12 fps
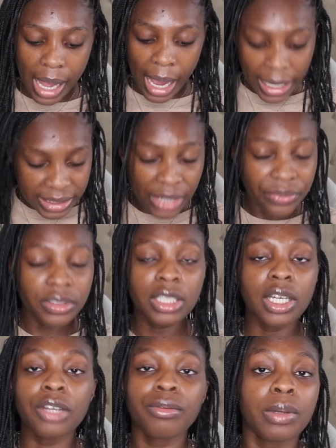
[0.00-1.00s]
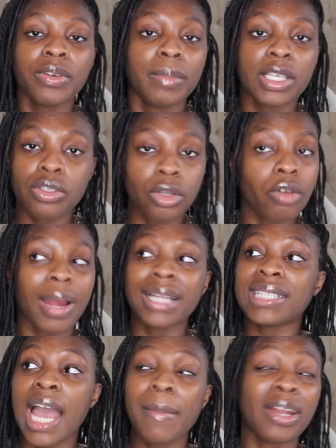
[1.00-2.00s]
I definitely agree with him. It's not the
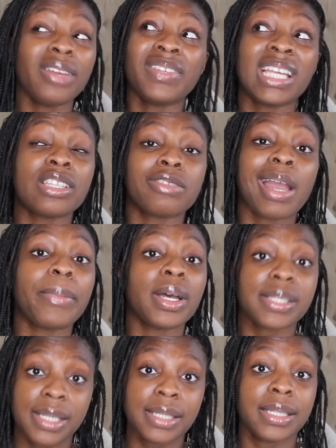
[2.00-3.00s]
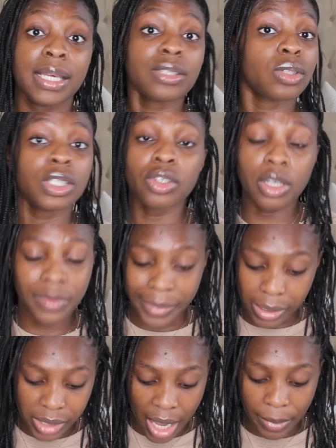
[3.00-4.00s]
right time. I don't even think he's the right person. It's not even
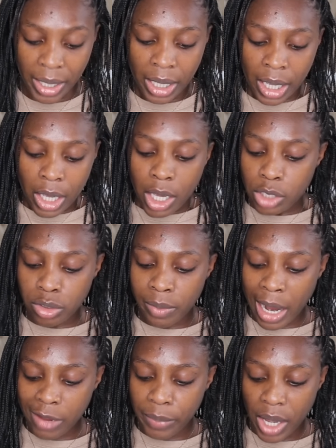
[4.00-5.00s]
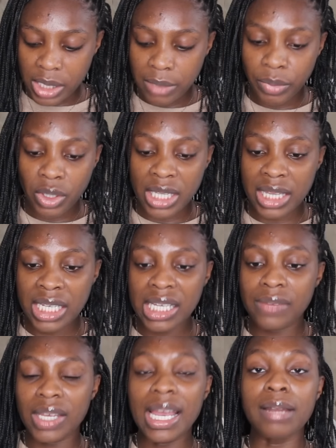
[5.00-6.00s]
about time. It's not about a person, because I think
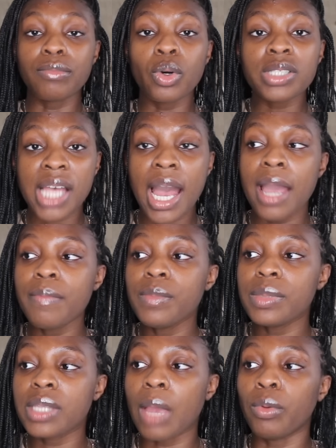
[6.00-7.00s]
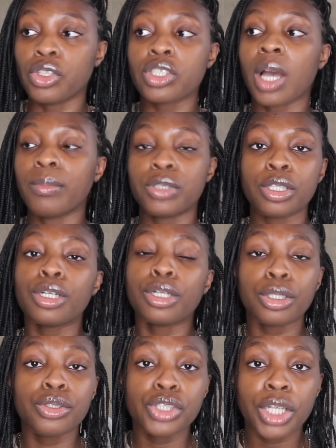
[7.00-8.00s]
if they had more time, they would just come to the
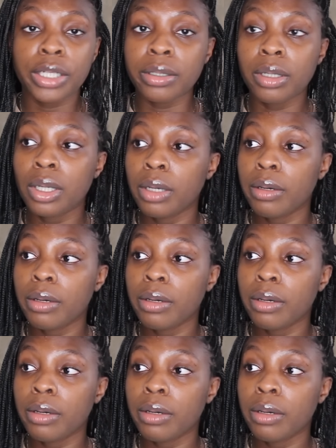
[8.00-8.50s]
conclusion